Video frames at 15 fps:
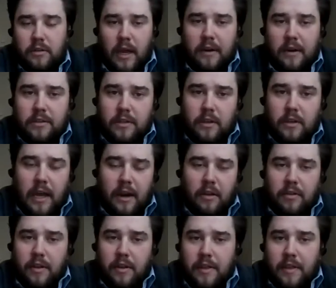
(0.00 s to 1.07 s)
how do
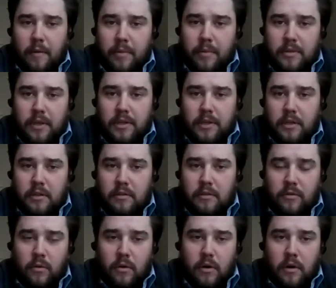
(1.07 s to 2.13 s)
you think that positions
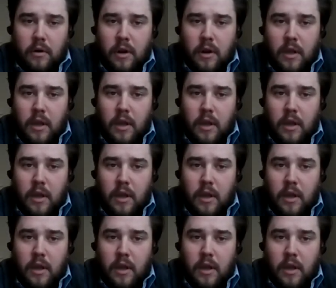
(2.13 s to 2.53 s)
for